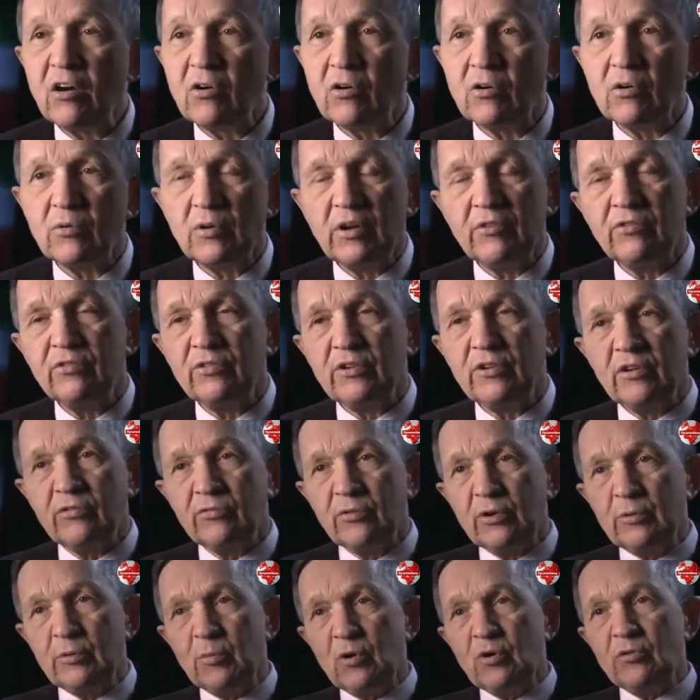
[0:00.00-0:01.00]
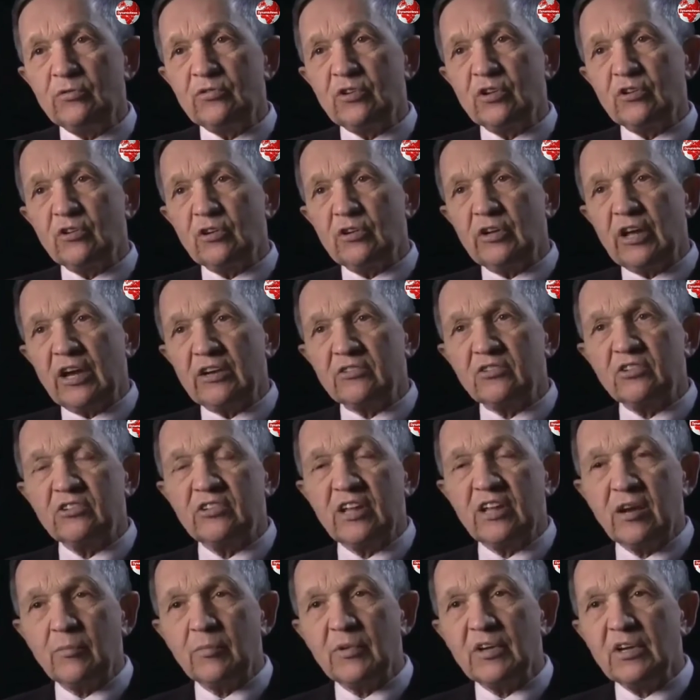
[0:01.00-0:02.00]
know if we move to the next
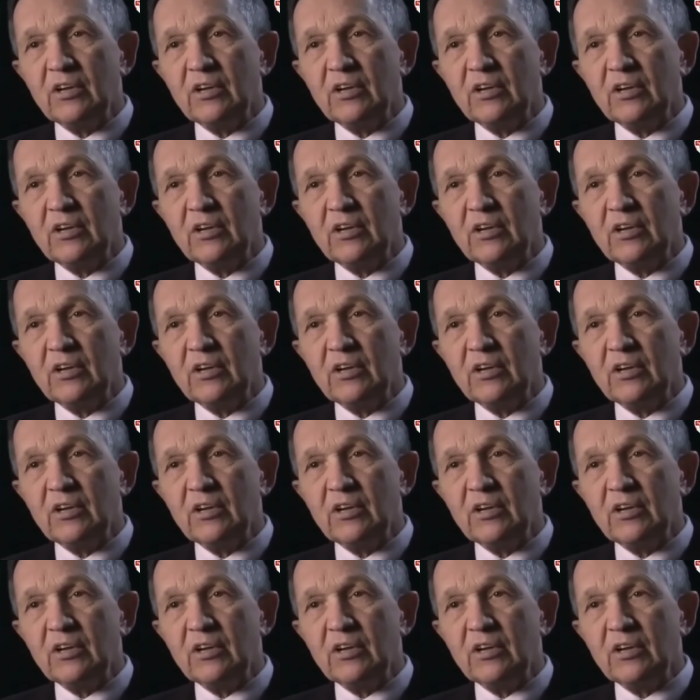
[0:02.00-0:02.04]
step?